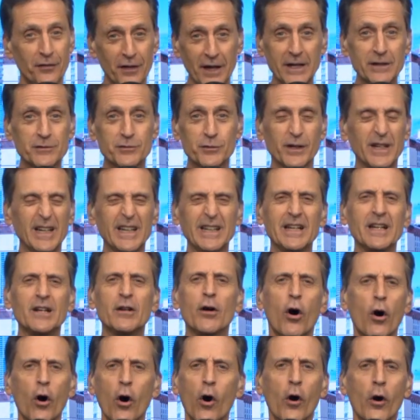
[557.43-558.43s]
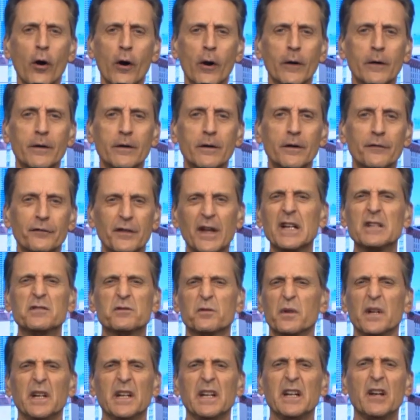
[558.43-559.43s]
Things are getting hard.
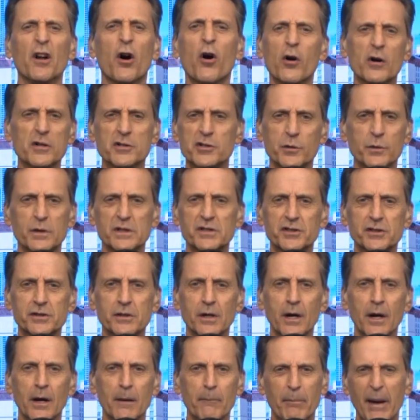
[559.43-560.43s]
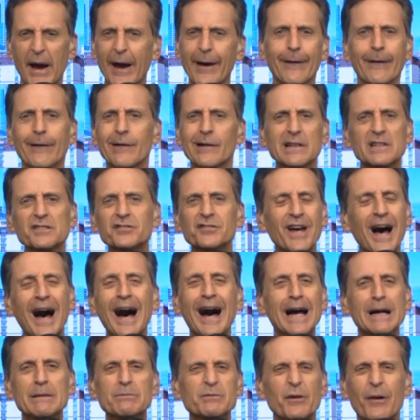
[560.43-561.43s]
Things are getting arduous. Perilous
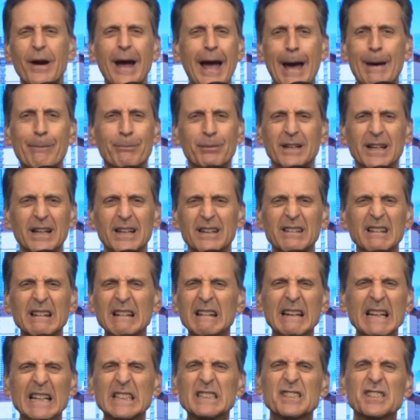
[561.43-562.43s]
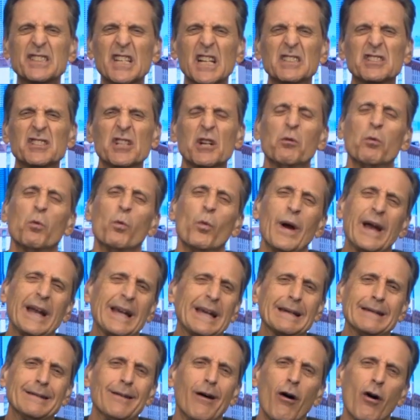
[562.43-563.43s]
times are happening. It's such a
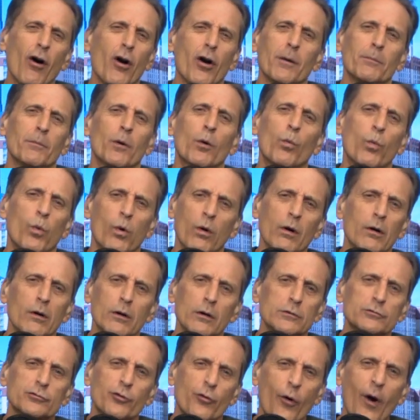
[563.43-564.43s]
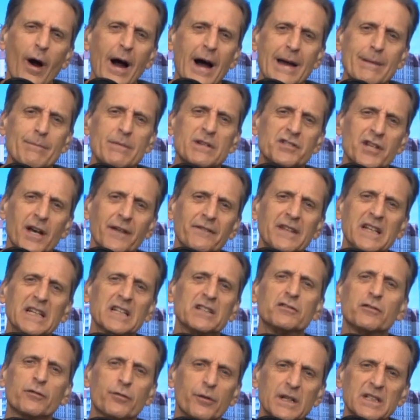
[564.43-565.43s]
wicked, horrible world. Crime is on
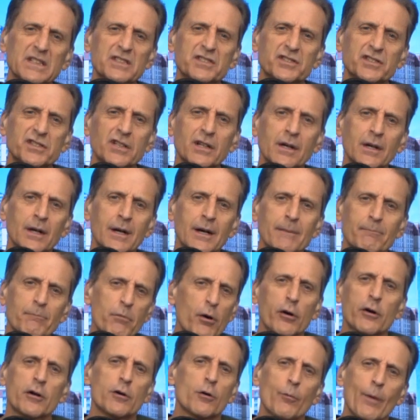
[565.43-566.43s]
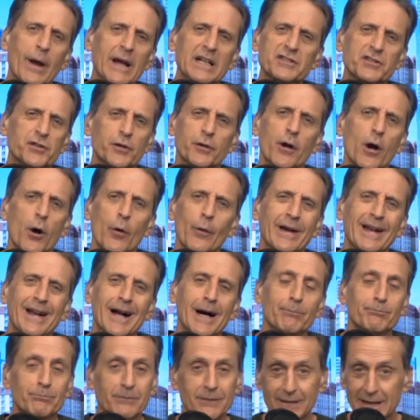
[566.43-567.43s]
the increase. Murder rates are
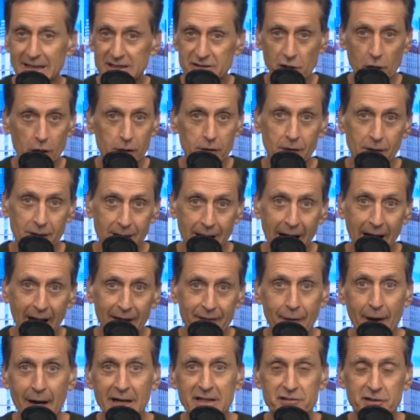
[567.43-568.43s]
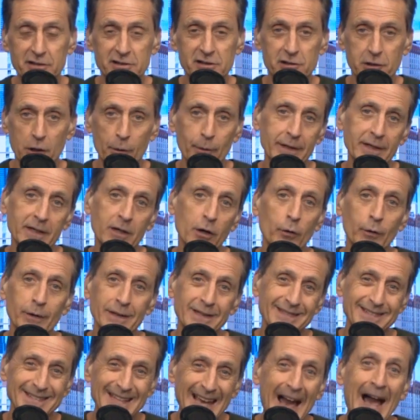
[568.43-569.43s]
going up. That's all a lie. They're actually
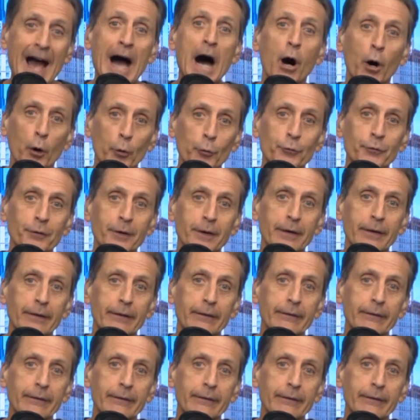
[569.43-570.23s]
going down.